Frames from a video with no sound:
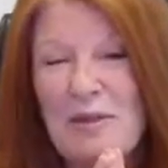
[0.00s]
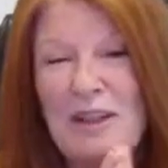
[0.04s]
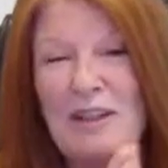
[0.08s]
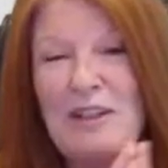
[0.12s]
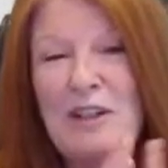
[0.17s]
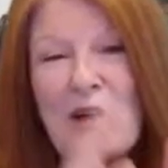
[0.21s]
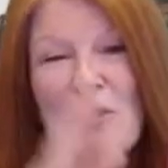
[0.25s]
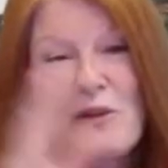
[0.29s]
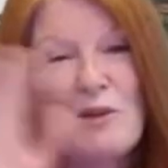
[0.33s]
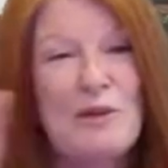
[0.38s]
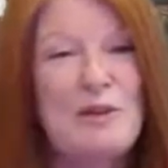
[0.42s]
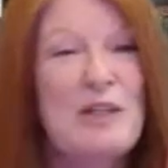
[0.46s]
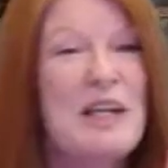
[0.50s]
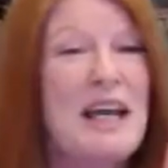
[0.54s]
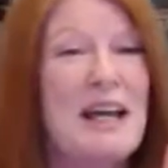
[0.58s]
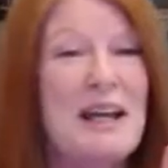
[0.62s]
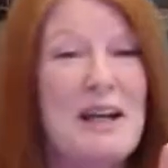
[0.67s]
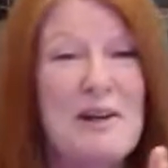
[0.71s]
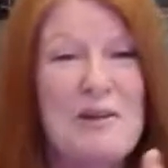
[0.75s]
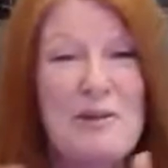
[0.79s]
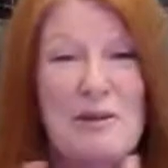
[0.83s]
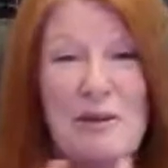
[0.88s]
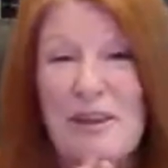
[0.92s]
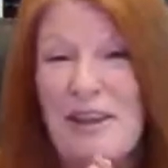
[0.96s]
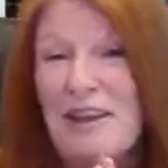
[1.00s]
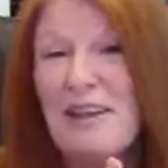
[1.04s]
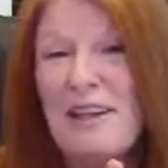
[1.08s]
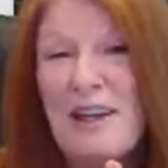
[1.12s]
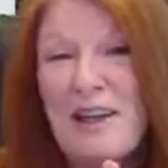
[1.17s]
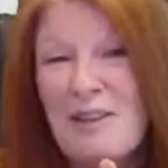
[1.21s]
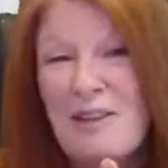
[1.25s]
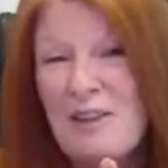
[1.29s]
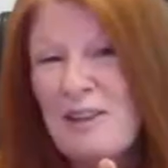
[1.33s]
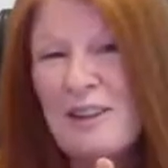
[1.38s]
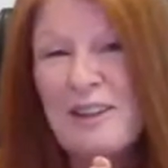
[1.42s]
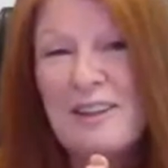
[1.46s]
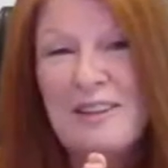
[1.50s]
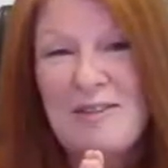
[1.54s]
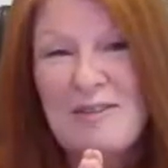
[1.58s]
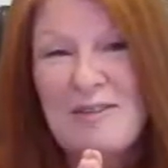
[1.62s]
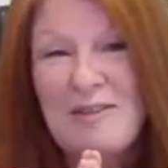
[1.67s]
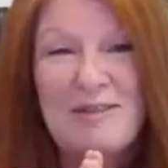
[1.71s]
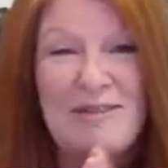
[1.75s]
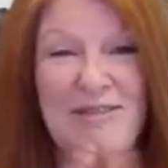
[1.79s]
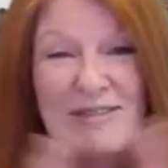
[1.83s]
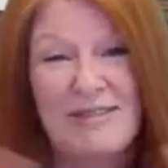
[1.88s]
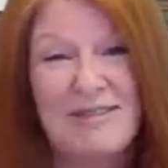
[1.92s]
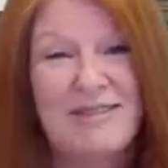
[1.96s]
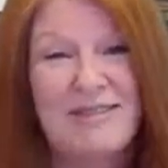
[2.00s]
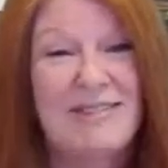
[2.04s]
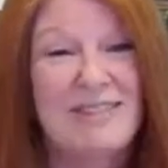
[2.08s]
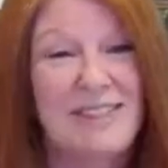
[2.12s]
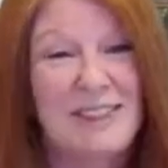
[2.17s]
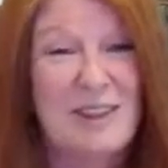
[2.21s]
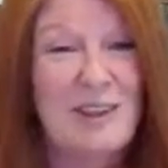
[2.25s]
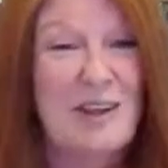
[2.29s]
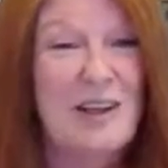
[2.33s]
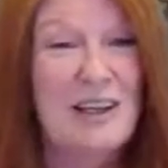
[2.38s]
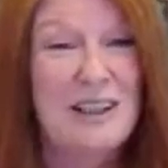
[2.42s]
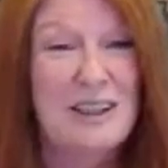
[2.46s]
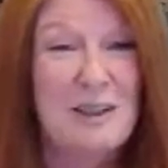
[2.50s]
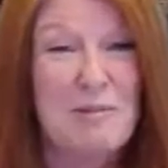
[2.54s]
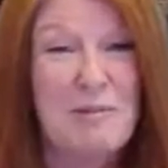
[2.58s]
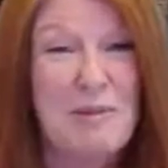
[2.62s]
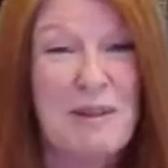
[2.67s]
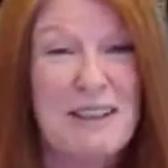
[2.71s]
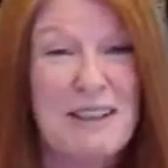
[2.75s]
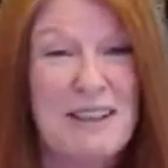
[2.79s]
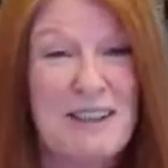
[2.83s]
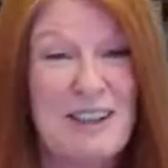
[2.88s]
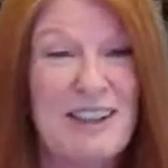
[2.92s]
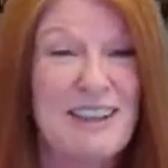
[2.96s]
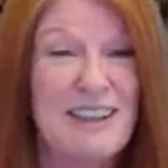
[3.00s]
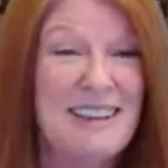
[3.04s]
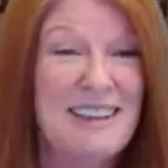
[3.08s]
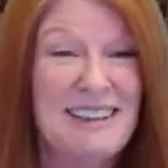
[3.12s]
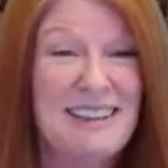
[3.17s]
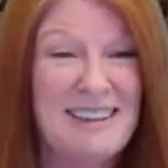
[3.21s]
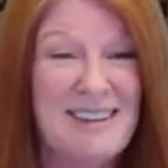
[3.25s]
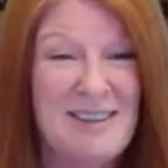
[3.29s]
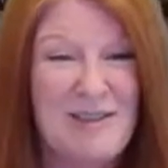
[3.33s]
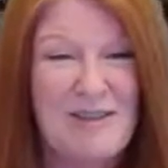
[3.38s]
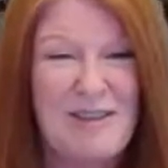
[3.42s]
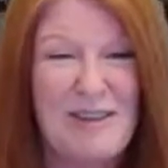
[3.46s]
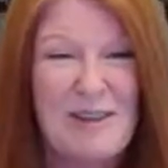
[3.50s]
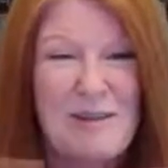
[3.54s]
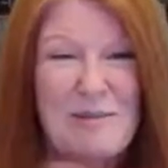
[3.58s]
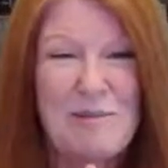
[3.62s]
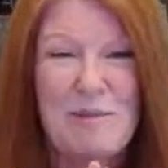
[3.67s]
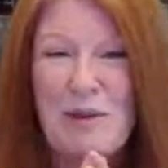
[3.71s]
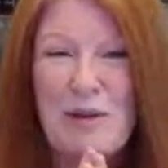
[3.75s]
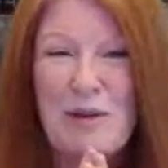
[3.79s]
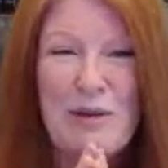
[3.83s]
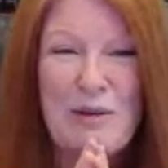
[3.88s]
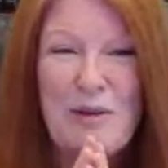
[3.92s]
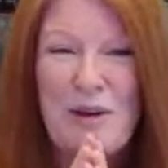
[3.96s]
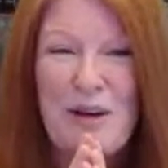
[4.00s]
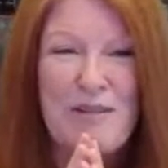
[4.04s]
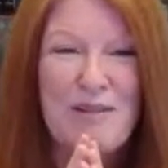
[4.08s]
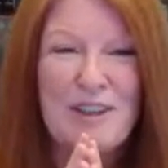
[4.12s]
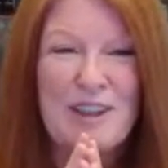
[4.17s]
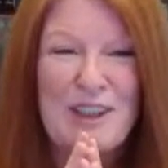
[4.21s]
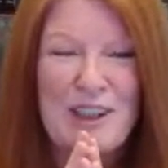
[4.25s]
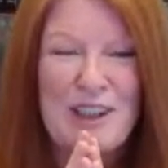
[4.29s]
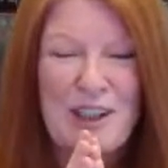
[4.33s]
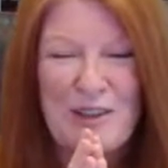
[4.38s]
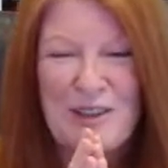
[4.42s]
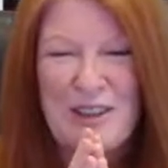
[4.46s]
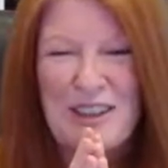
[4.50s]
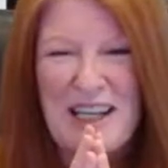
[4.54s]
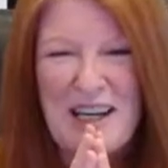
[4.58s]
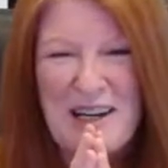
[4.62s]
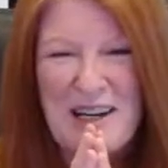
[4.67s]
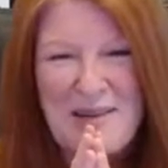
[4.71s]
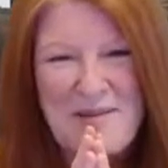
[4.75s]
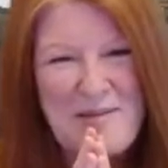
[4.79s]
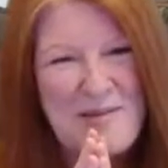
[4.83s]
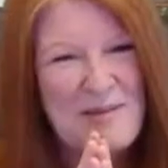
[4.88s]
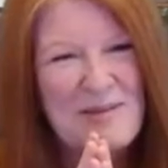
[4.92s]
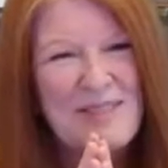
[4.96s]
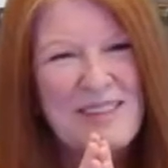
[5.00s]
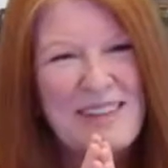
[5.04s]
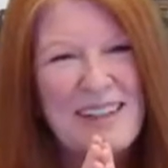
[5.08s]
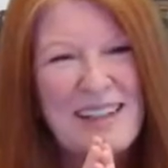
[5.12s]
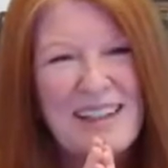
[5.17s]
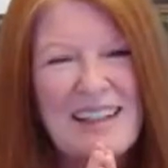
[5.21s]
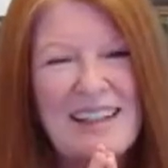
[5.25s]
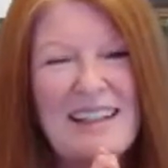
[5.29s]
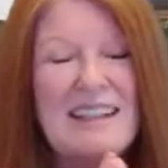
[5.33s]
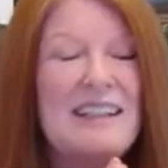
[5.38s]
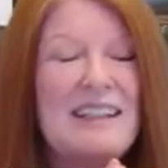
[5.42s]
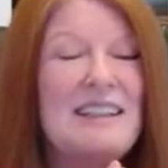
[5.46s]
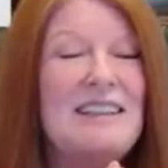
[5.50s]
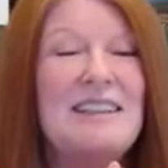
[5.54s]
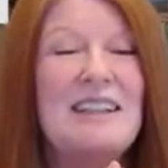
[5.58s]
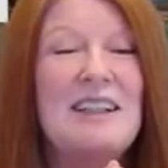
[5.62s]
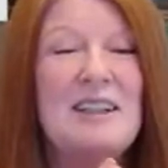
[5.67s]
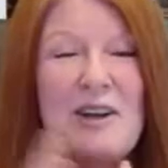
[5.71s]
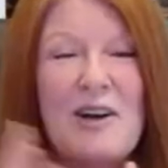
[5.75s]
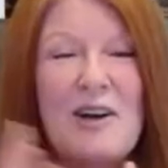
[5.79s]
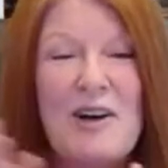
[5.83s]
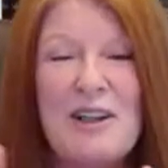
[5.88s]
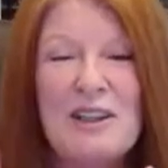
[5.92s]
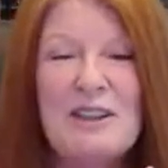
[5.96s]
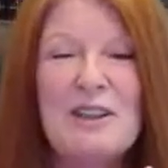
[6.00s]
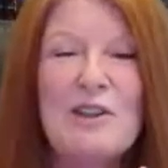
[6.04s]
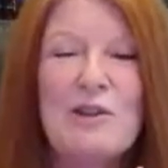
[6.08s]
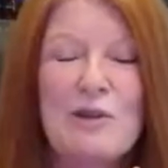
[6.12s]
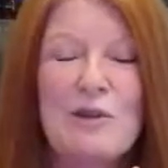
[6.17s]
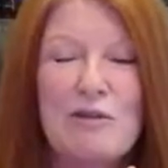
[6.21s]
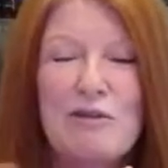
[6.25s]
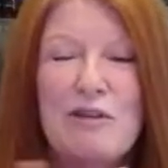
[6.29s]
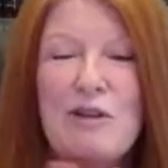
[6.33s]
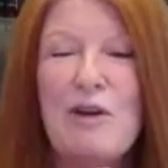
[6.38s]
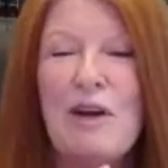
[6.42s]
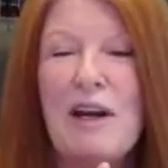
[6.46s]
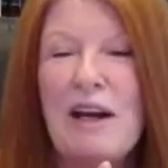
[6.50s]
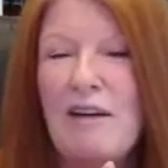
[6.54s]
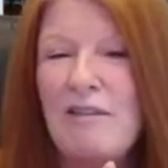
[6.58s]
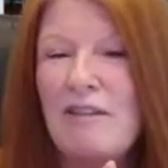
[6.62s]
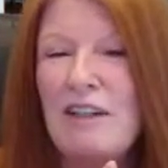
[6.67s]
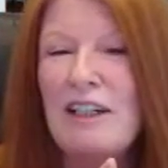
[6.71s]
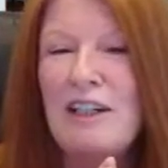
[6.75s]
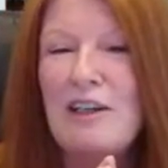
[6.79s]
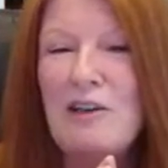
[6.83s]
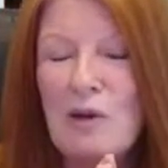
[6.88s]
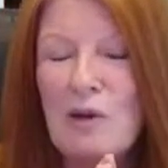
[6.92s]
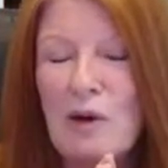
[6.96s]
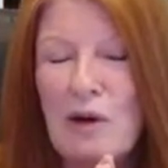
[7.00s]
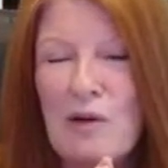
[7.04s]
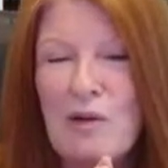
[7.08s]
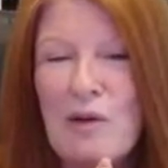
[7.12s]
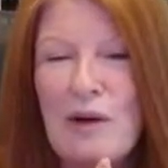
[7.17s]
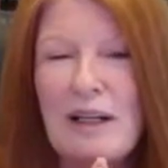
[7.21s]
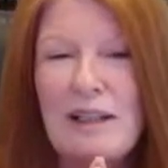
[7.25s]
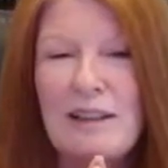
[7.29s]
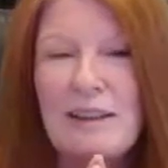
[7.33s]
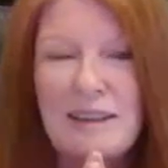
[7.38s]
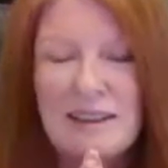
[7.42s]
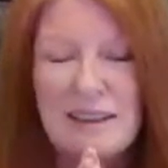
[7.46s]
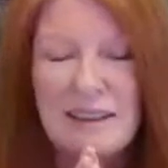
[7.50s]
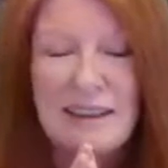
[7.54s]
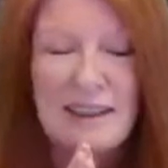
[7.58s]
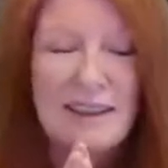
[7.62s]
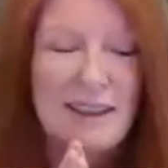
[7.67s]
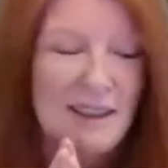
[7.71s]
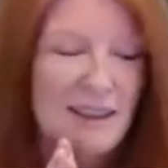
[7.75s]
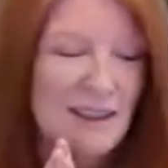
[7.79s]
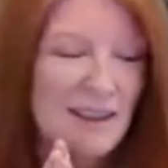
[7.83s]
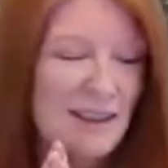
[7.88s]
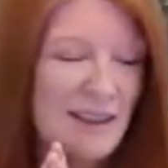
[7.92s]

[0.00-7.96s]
another day with another transmission from whoever shows up. And also, if you have any requests